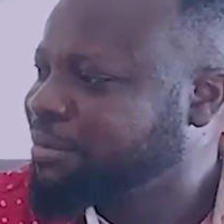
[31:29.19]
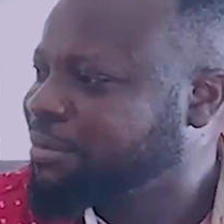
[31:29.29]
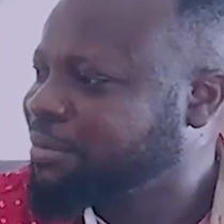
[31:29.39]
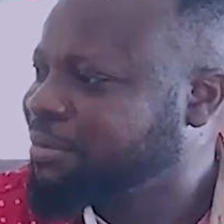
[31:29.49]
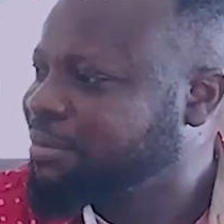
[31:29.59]

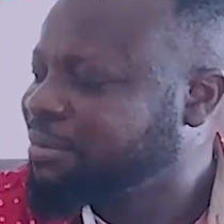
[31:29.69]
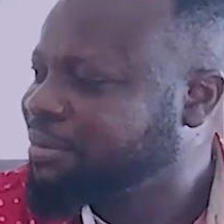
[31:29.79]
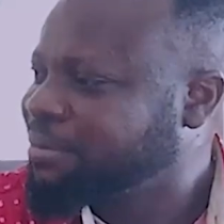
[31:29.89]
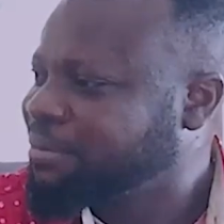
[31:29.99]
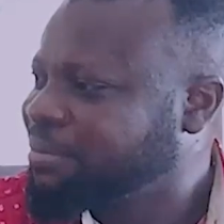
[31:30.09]

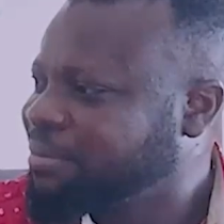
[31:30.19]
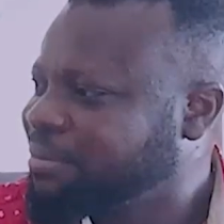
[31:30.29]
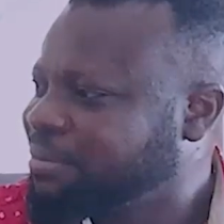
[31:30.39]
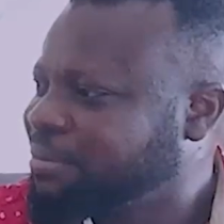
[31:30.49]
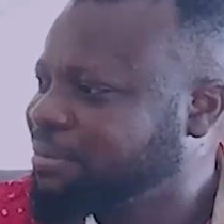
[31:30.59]

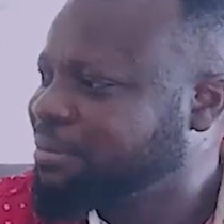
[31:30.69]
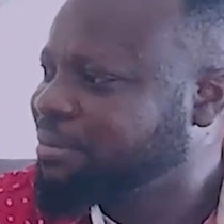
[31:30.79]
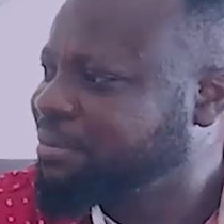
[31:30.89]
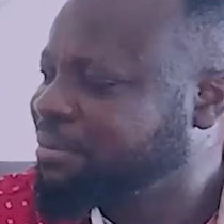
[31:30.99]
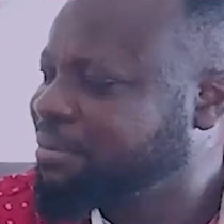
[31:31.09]

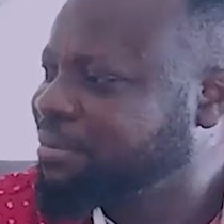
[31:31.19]
This person isn't speaking.